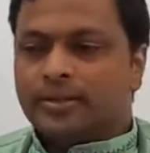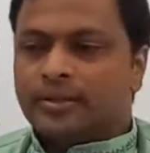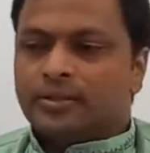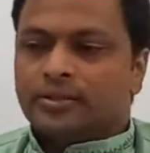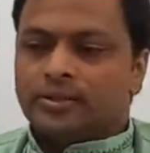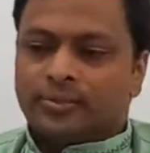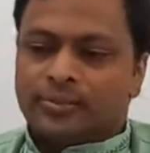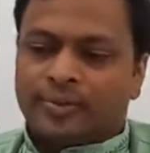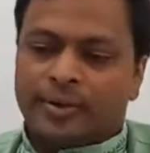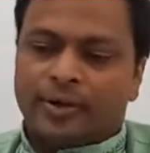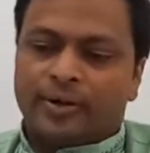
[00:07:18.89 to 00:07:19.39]

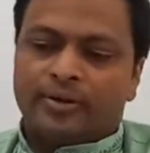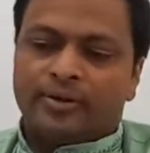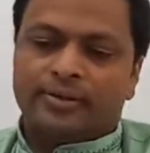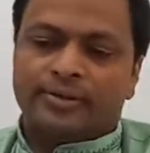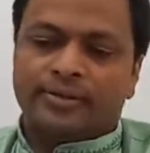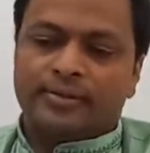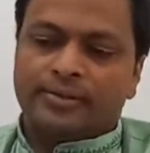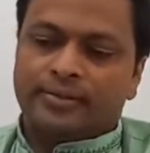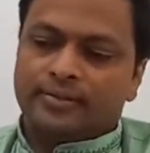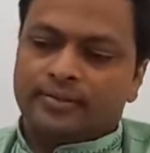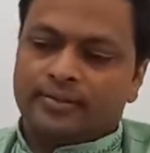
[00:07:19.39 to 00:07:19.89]
So beyond
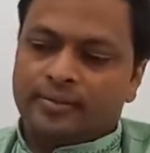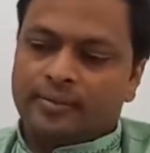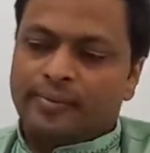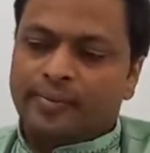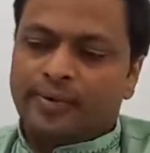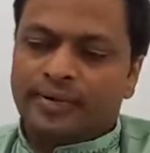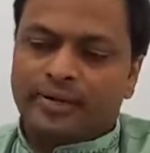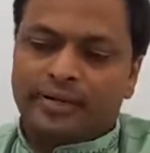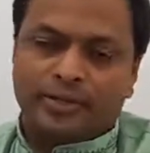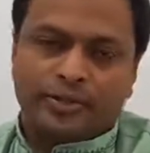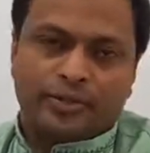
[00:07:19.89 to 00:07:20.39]
this will be
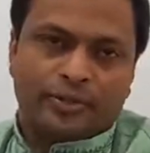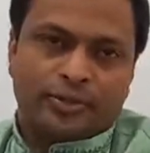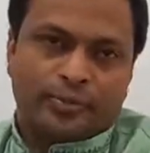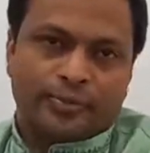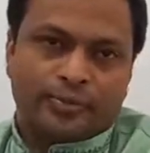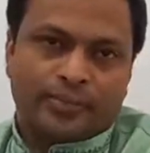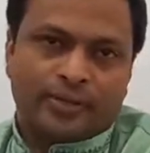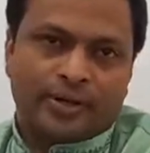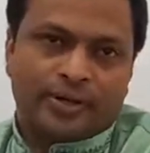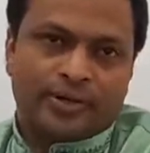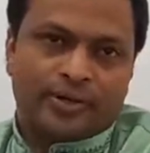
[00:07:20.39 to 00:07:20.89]
a tissue.
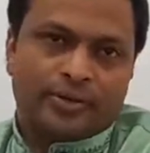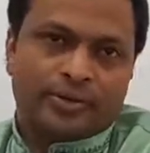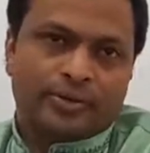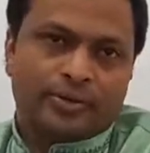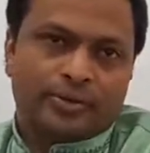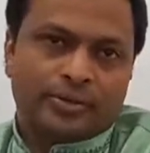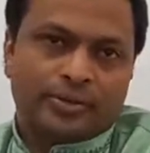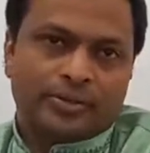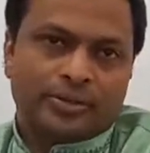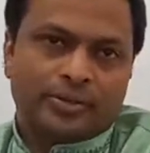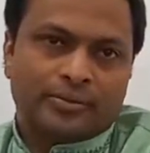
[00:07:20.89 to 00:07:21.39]
A tissue
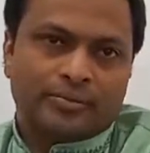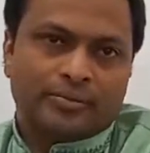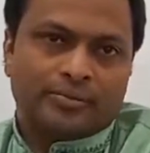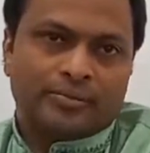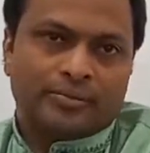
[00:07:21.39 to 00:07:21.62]
is a